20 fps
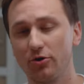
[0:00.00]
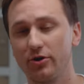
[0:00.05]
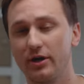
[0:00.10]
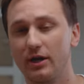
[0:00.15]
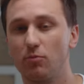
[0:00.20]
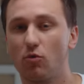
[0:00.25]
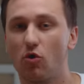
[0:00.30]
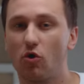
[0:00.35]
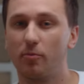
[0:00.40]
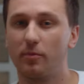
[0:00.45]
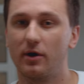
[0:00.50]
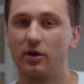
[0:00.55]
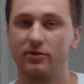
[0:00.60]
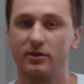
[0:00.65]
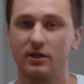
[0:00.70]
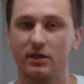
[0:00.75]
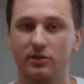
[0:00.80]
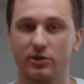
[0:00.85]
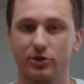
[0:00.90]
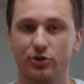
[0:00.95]
learning more about
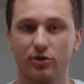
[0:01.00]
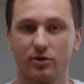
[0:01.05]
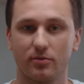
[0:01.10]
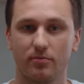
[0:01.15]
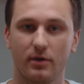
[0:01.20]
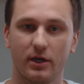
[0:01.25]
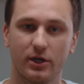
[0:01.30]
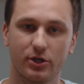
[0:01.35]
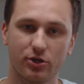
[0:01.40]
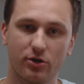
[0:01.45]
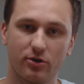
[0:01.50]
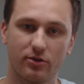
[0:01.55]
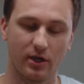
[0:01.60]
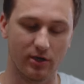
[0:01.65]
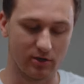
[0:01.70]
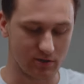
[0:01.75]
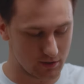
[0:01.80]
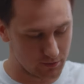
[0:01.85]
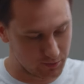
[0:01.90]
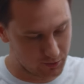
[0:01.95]
the industry, make sure that
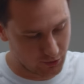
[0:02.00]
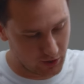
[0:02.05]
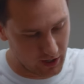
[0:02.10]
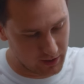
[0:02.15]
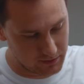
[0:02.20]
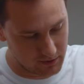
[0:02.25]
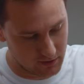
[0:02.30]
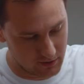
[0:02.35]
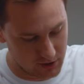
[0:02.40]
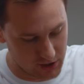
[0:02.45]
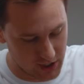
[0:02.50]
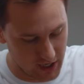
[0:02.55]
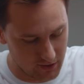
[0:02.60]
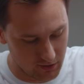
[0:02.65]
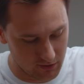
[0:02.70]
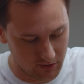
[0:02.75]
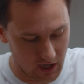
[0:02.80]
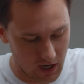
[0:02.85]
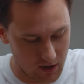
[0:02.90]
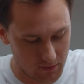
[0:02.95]
you subscribe to the
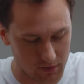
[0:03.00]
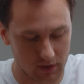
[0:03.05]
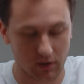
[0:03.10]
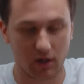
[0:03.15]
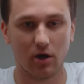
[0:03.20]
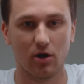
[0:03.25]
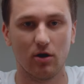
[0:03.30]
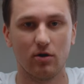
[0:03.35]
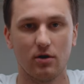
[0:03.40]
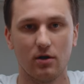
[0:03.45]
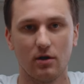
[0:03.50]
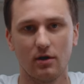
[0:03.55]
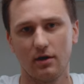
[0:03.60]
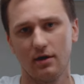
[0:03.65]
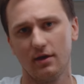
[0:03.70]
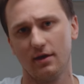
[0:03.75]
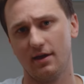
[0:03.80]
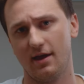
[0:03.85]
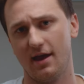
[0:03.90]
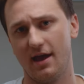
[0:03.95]
channel down below.
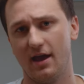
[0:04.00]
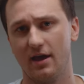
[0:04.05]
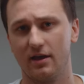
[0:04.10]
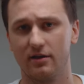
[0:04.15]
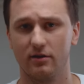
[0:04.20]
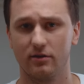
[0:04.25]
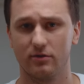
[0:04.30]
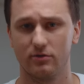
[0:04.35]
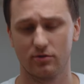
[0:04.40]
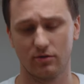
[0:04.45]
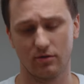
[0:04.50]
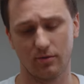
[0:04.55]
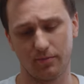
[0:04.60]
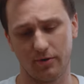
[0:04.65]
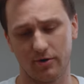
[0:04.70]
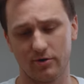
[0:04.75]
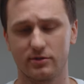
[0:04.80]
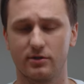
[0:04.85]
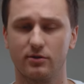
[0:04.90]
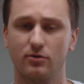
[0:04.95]
And to the
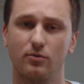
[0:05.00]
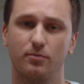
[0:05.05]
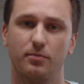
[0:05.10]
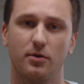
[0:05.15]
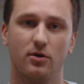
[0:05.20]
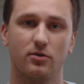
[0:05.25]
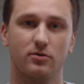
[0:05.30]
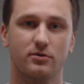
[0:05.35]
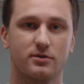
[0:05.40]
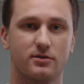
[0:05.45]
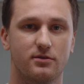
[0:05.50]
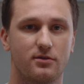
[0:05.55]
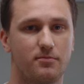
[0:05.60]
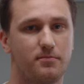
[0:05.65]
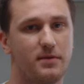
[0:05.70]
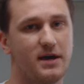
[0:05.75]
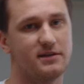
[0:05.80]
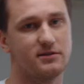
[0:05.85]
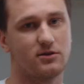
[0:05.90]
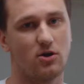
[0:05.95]
person who posts the
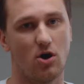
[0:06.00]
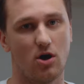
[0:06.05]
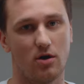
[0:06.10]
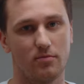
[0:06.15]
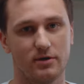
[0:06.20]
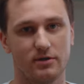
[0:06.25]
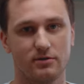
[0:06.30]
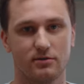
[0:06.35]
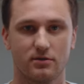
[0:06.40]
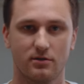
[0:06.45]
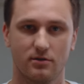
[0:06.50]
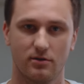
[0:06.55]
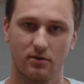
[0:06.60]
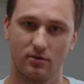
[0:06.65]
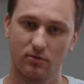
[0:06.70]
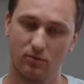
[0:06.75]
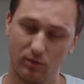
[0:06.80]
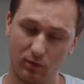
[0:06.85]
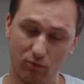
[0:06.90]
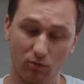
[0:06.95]
best comments,
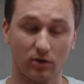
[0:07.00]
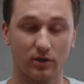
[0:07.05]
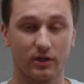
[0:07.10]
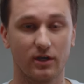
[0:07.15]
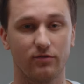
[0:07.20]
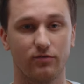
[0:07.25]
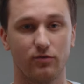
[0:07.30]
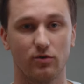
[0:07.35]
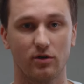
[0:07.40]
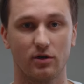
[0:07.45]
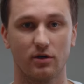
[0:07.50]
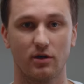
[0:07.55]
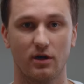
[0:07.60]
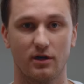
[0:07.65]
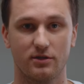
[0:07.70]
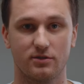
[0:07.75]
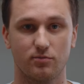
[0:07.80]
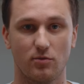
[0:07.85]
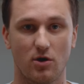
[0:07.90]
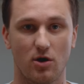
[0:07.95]
we will give you
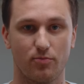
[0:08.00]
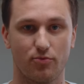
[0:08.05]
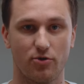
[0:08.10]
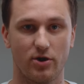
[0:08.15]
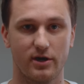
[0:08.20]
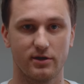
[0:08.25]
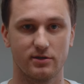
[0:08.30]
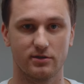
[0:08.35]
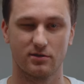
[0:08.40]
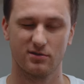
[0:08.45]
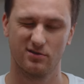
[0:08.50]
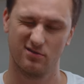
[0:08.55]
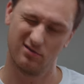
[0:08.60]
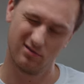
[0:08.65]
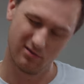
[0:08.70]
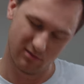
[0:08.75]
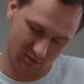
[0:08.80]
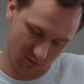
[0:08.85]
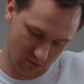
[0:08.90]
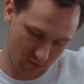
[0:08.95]
a small price.
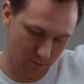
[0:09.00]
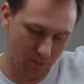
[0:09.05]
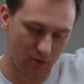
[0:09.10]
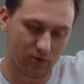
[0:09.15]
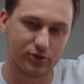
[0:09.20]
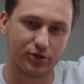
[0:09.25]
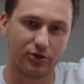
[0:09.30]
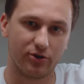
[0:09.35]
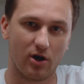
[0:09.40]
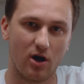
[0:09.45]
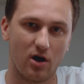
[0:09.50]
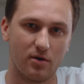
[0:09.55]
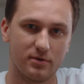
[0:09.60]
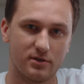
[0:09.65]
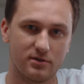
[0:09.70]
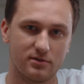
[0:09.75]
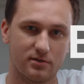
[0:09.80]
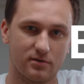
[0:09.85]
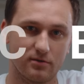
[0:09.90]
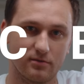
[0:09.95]
So post your
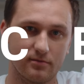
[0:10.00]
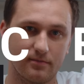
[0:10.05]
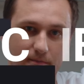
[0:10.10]
comments.